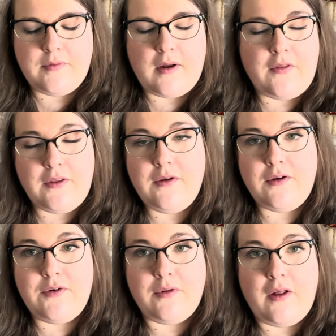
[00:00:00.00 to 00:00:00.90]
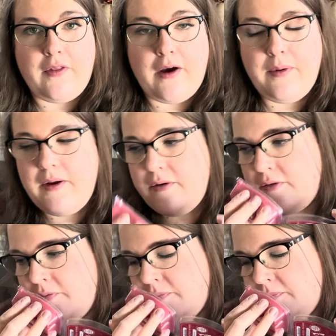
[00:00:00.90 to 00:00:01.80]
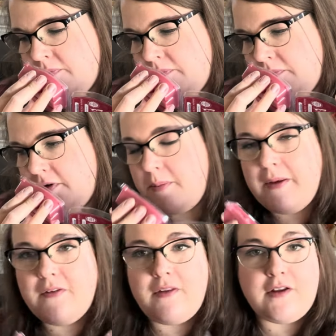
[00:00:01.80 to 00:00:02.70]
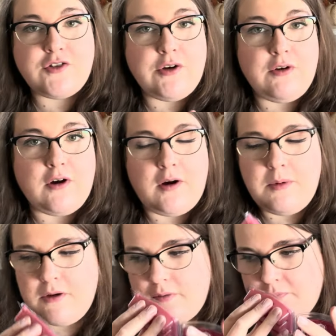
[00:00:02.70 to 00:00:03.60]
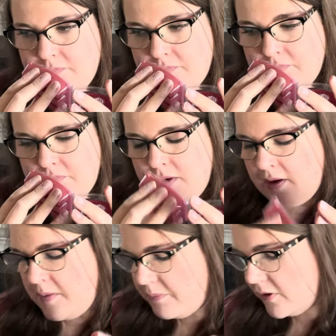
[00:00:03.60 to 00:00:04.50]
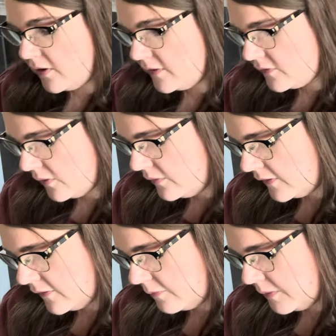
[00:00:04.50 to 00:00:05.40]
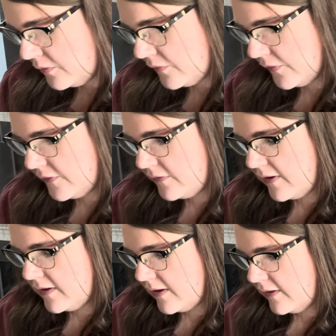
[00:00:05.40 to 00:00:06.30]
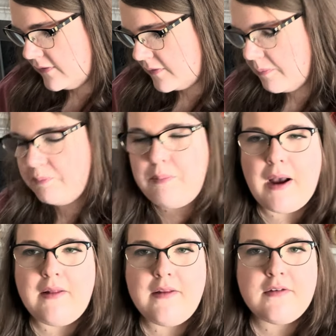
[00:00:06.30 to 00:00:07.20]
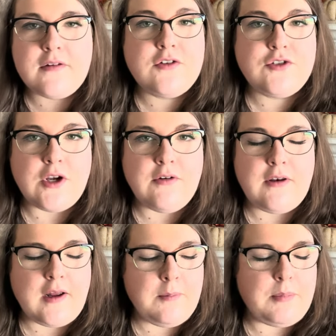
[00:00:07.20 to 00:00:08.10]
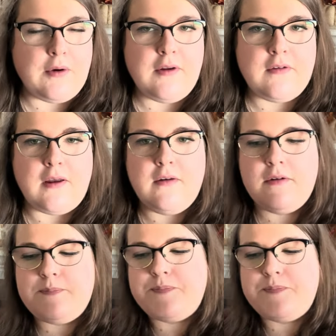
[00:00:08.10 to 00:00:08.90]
I think you could do a lot that way to make this like a cherry cobbler but on its own, this is beautiful. This is a nice balanced cherry type berry scent.